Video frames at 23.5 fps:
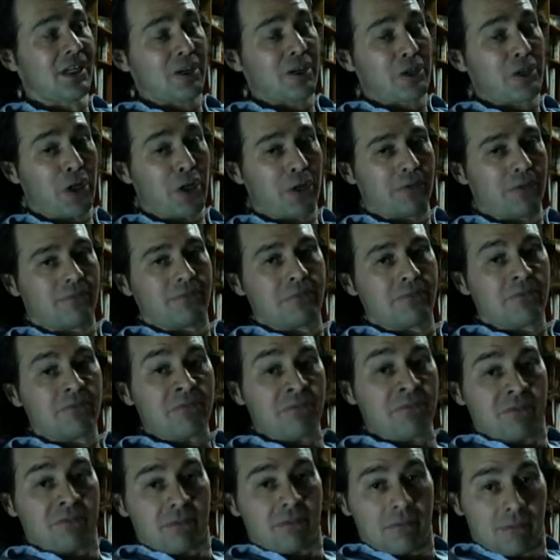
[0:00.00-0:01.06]
So,
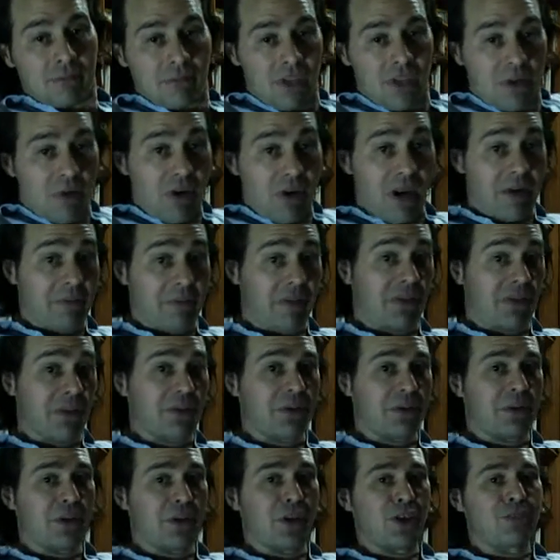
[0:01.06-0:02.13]
what I'm going to
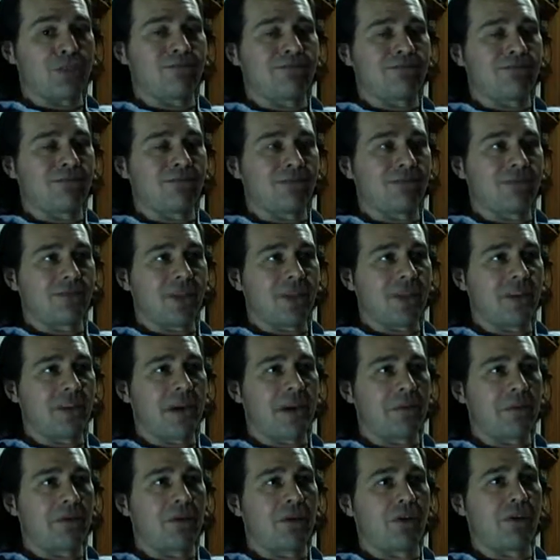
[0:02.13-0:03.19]
do here is
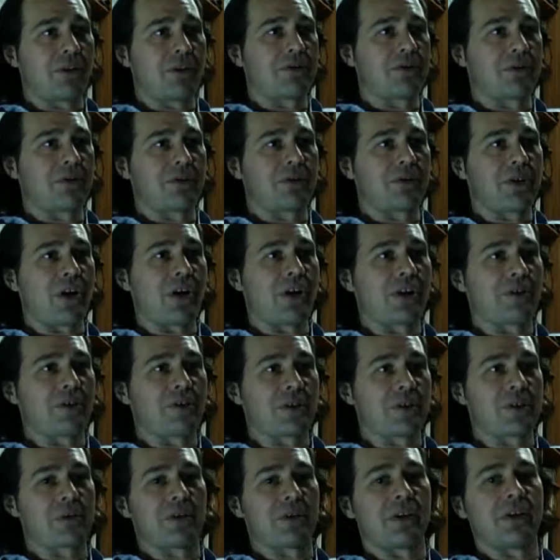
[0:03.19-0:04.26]
I'm going to try to
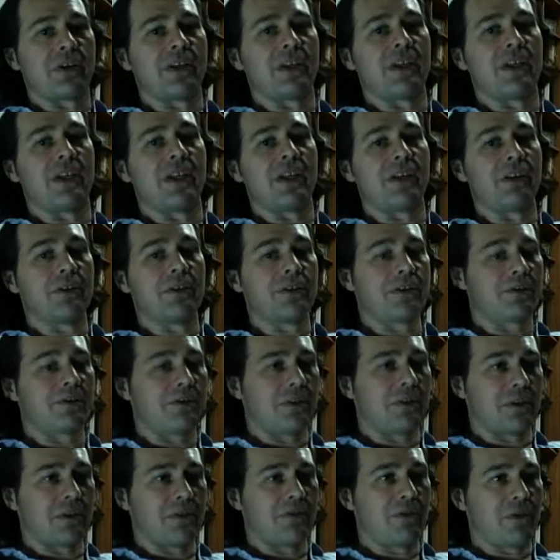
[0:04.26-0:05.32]
explain English
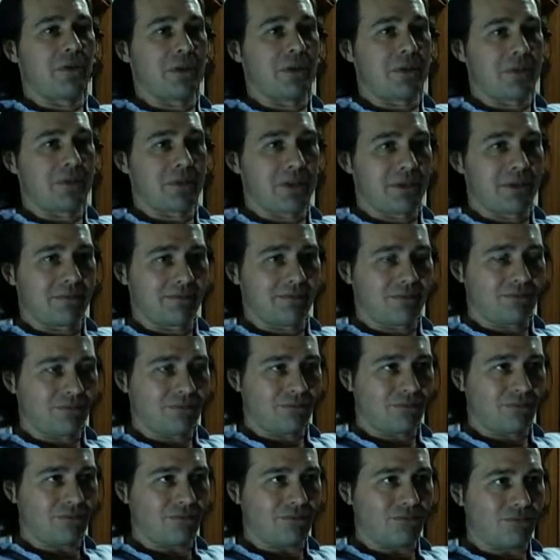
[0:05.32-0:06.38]
verb forms
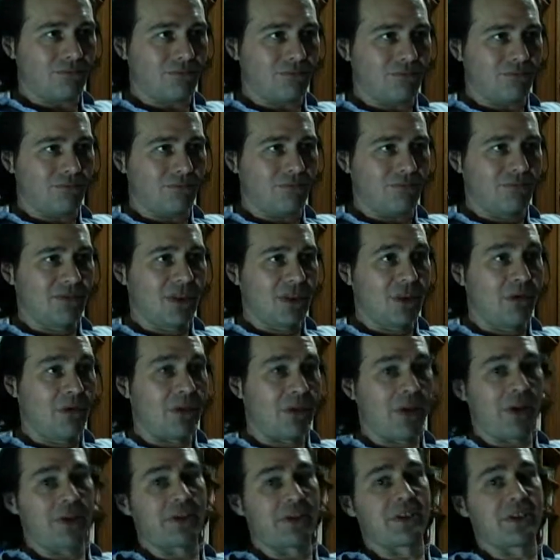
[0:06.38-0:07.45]

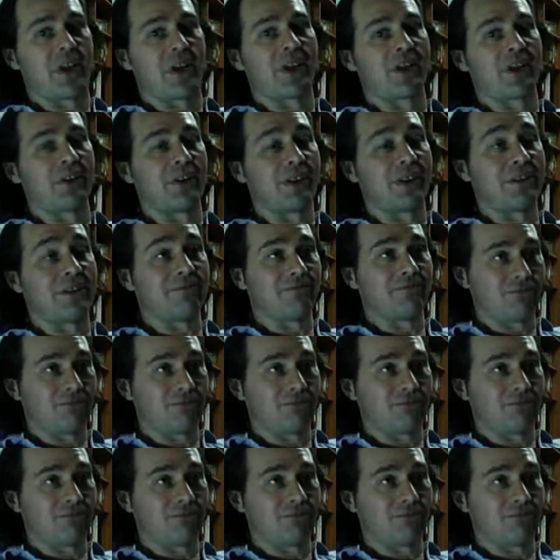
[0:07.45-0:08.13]
without a diagram.